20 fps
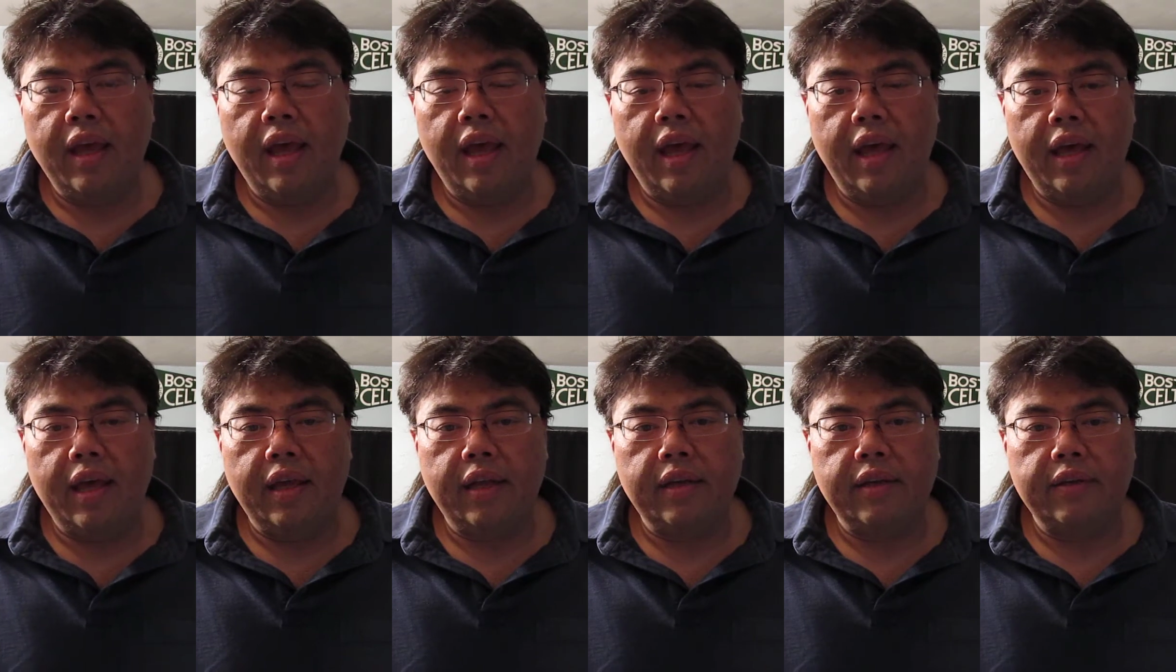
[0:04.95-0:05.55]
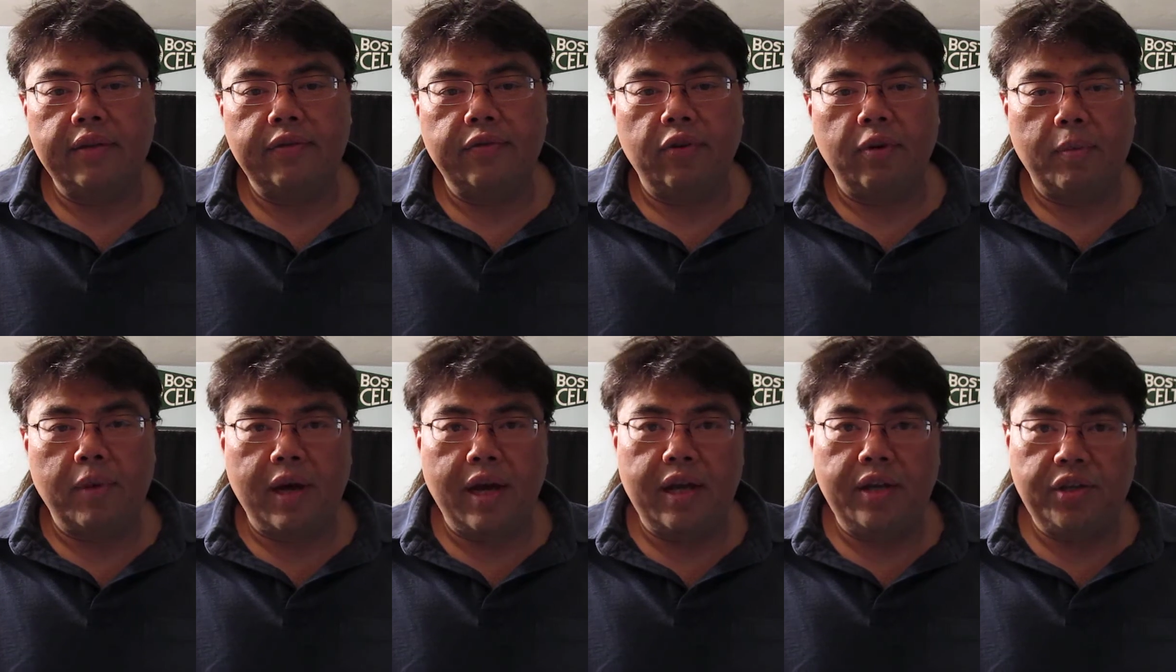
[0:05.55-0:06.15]
And for
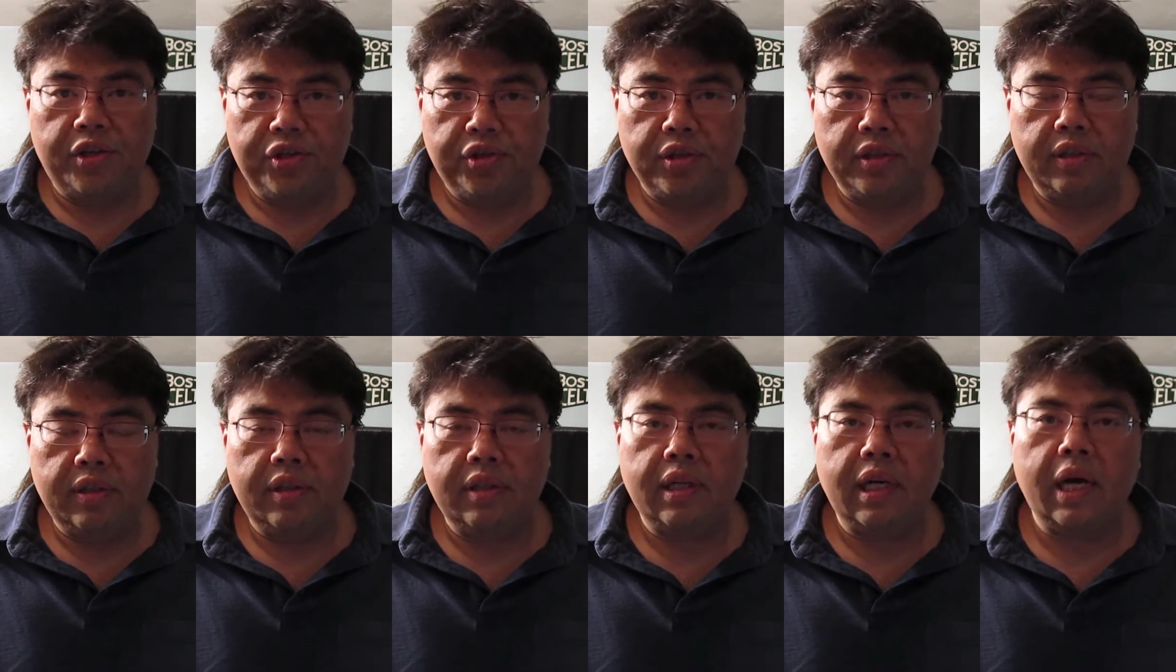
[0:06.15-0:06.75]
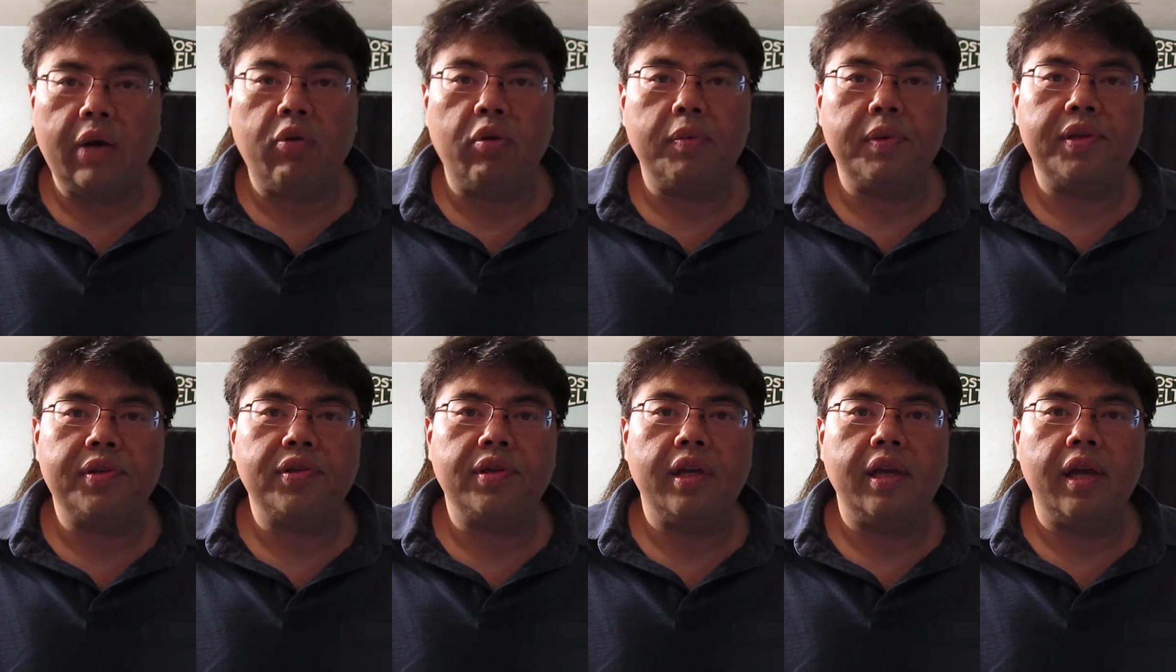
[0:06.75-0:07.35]
my audition, I will be
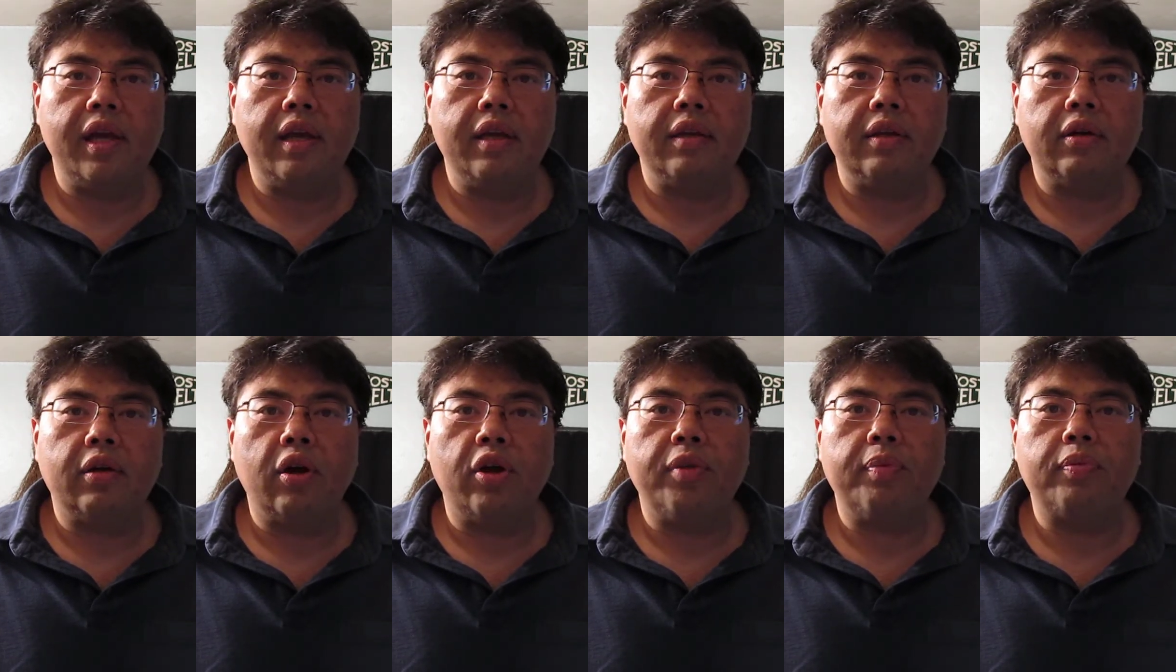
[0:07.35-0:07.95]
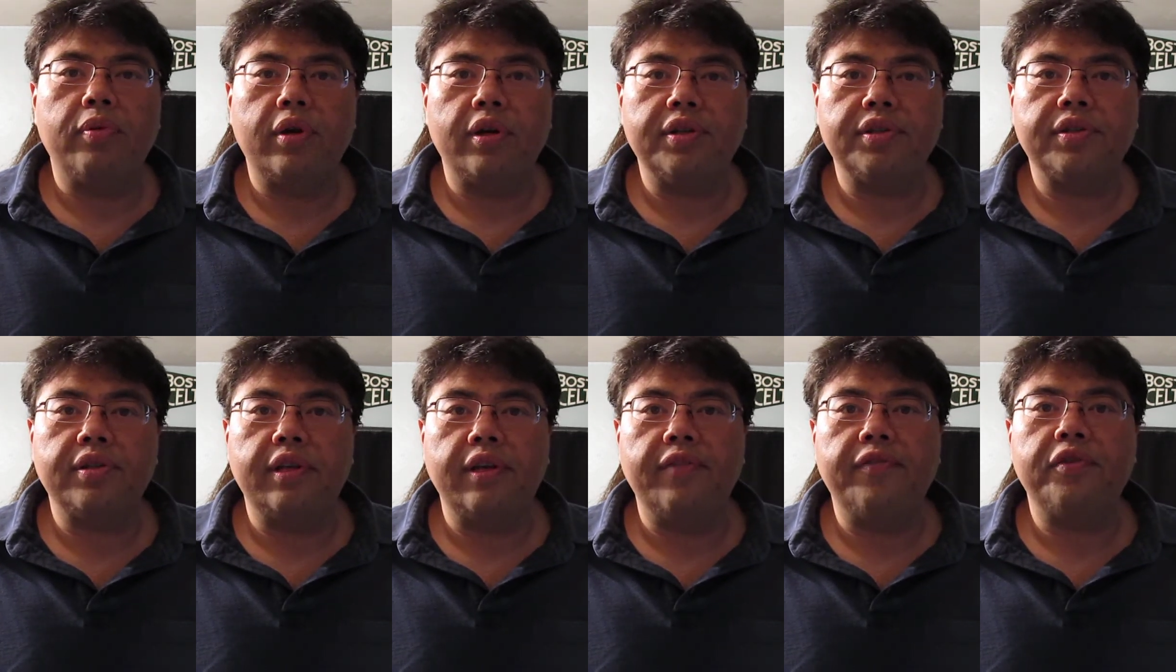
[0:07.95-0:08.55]
singing Garth
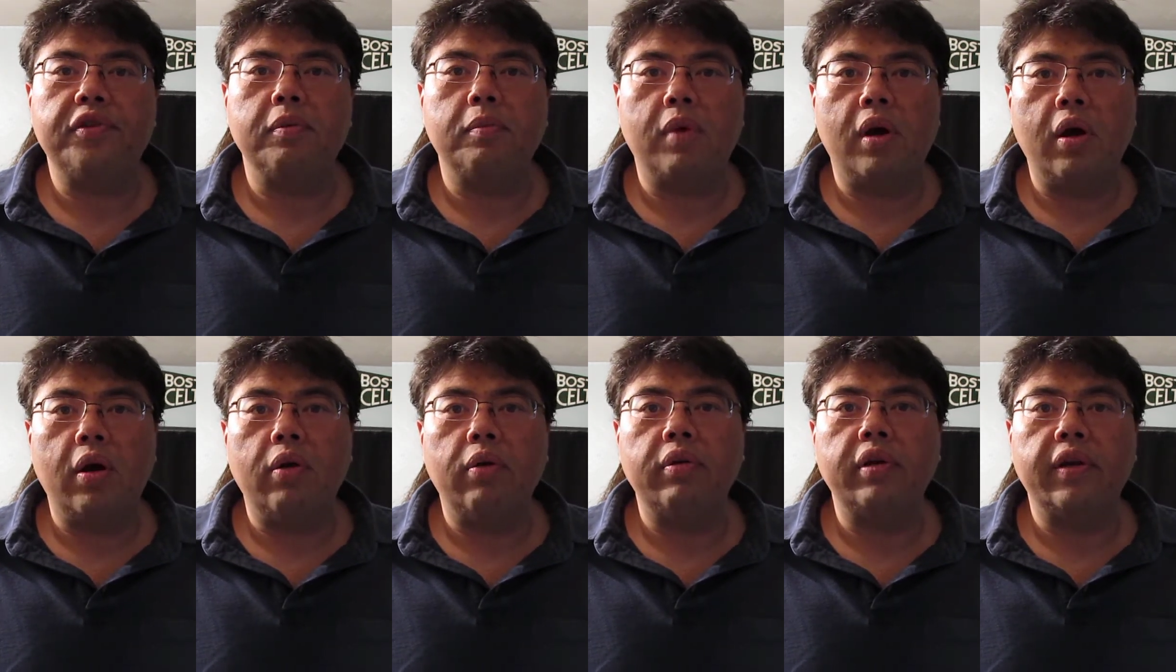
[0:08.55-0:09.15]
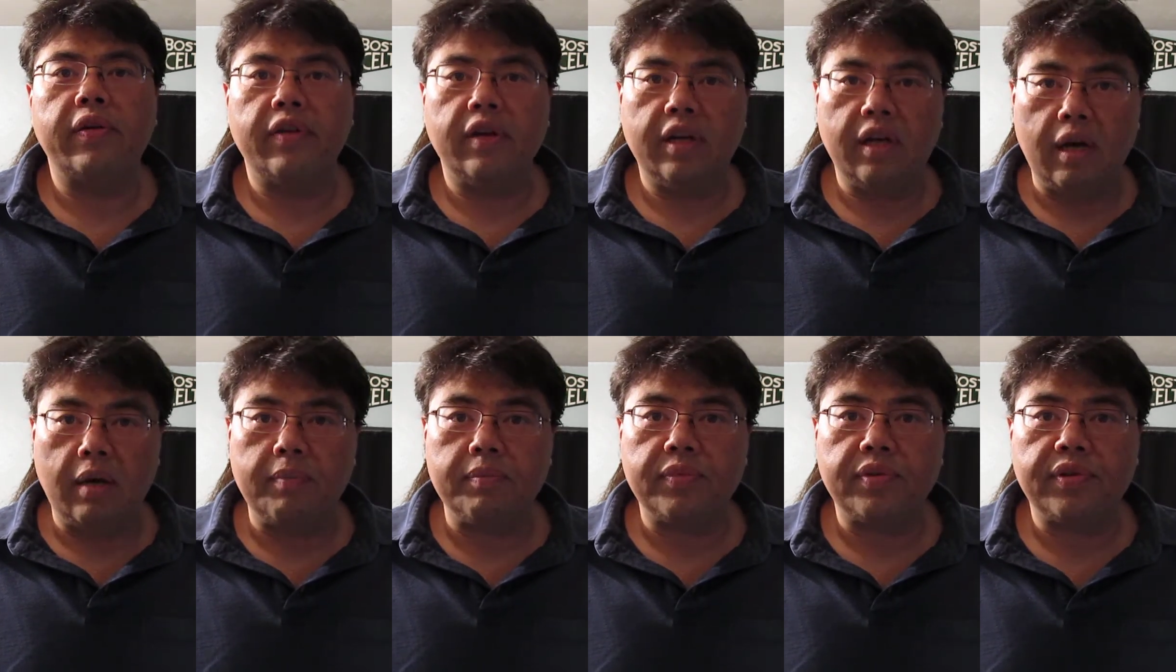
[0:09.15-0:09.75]
Brooks' If Tomorrow Never
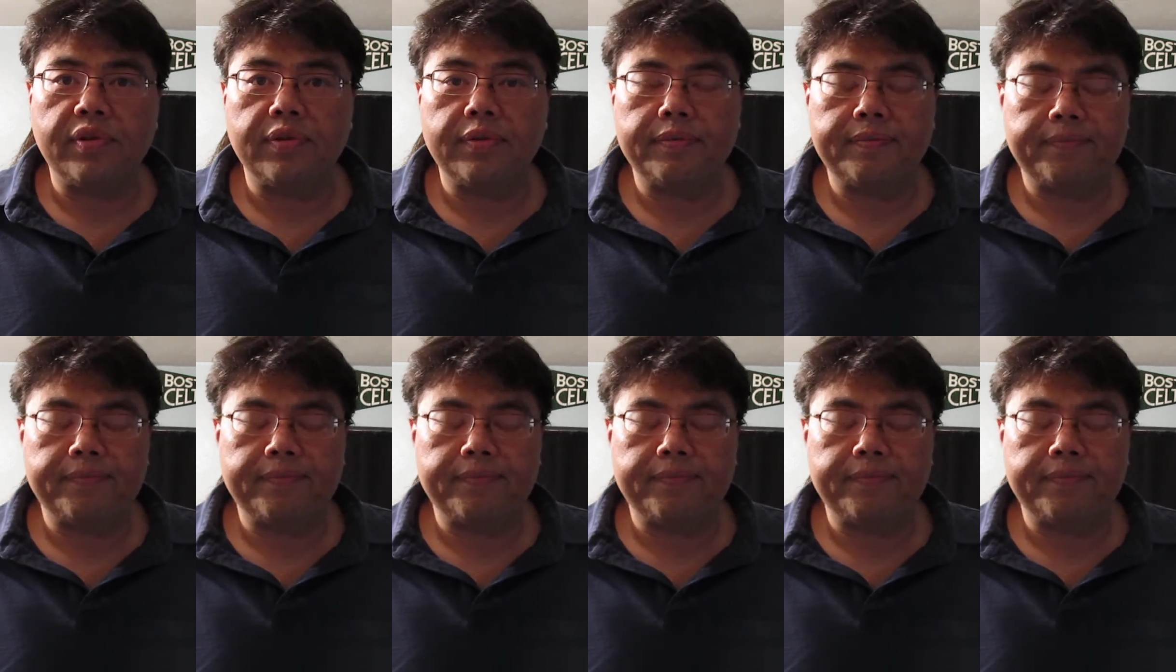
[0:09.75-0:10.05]
Comes.